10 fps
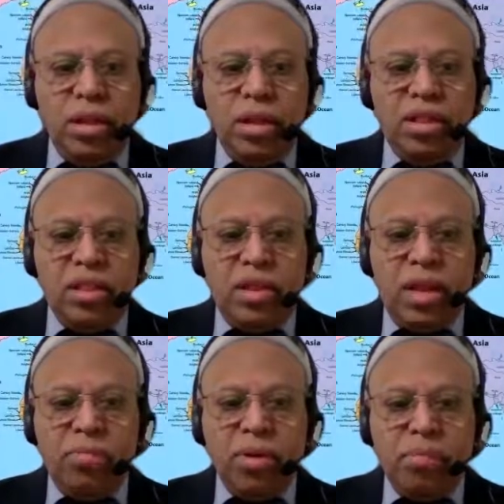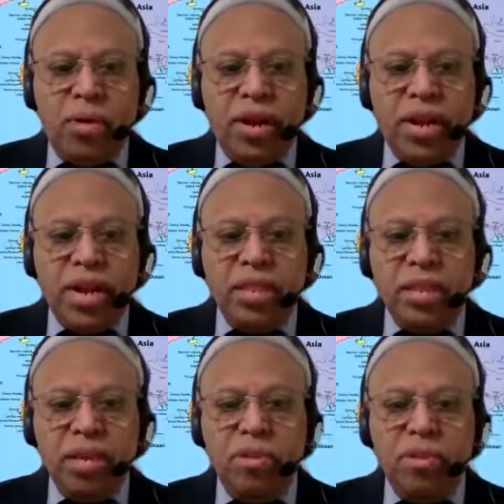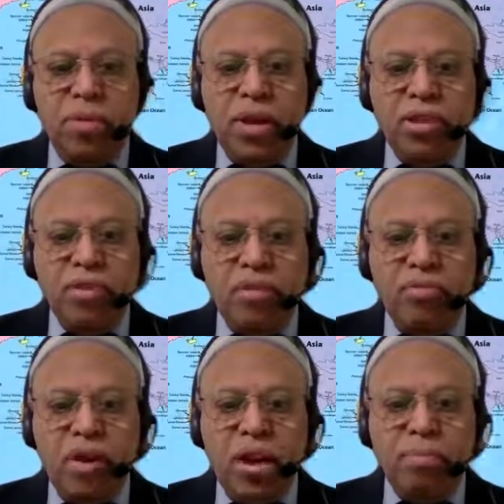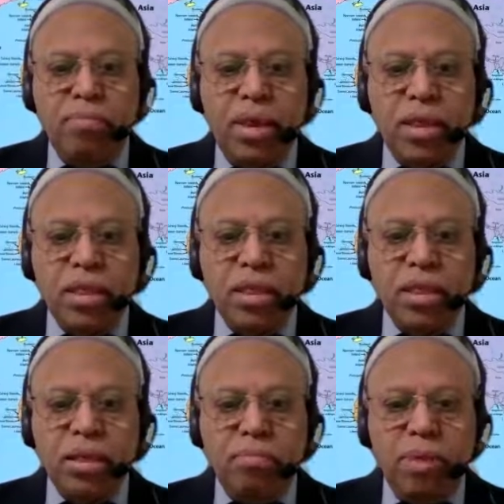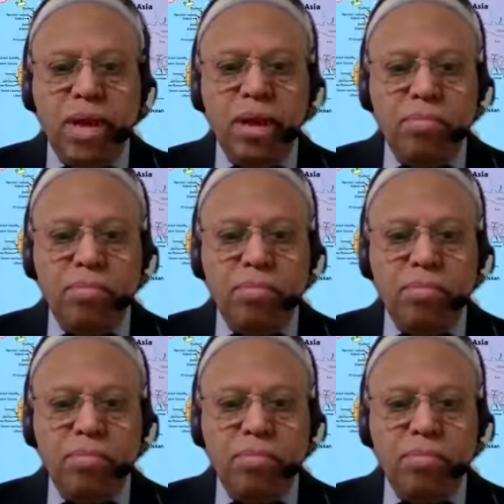Islamic political system is based on following main